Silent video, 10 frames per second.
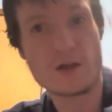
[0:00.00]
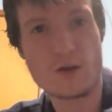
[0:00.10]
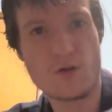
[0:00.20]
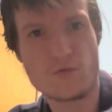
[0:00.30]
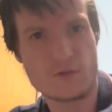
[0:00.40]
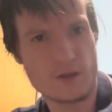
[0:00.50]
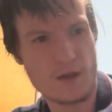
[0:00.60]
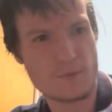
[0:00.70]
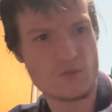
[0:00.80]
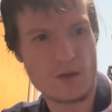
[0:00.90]
go over the
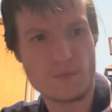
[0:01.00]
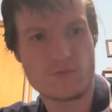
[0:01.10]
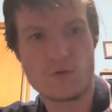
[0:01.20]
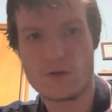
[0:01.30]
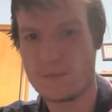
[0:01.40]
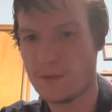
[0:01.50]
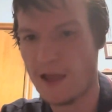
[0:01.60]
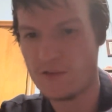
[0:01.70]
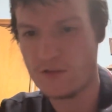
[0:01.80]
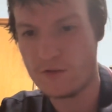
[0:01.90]
ammo type before the
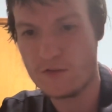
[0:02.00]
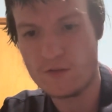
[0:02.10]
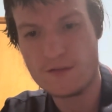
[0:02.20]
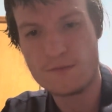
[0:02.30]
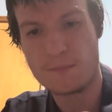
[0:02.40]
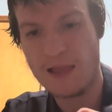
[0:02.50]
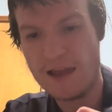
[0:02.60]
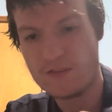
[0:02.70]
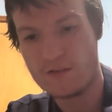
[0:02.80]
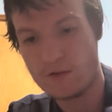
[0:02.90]
blaster. So this
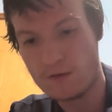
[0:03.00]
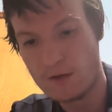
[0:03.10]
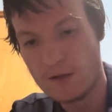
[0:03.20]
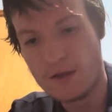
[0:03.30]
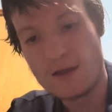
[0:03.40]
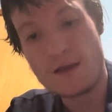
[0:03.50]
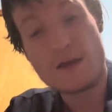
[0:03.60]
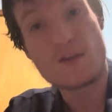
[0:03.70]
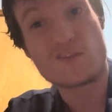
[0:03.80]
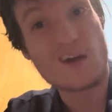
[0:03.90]
blaster
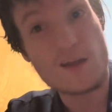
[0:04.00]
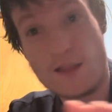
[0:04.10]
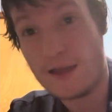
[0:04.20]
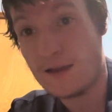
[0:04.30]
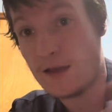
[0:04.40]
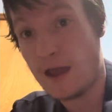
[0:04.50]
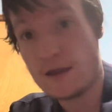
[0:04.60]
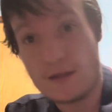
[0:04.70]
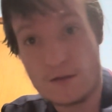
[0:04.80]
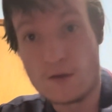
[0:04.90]
is not like
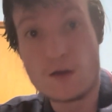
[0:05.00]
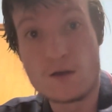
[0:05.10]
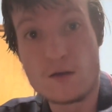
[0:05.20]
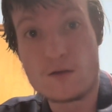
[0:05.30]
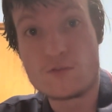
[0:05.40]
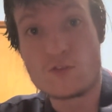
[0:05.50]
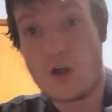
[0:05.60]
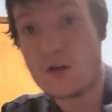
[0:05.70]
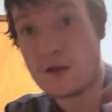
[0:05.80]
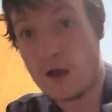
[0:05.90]
any
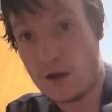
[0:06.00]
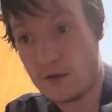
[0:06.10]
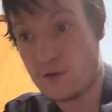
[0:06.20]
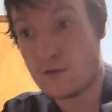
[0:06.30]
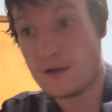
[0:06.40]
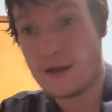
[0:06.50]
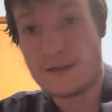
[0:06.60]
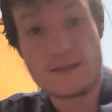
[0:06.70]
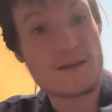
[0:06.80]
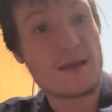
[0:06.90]
dart gun or
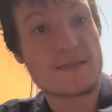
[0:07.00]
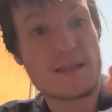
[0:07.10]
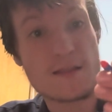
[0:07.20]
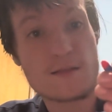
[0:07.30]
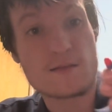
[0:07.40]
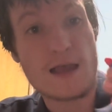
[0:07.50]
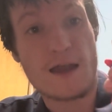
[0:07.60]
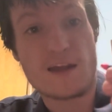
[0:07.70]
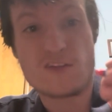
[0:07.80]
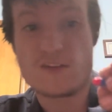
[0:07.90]
anything like
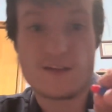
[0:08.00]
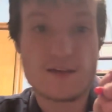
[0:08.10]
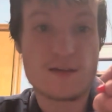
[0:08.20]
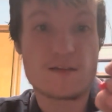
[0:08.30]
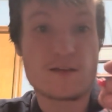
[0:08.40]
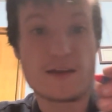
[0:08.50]
that. Actually, technically,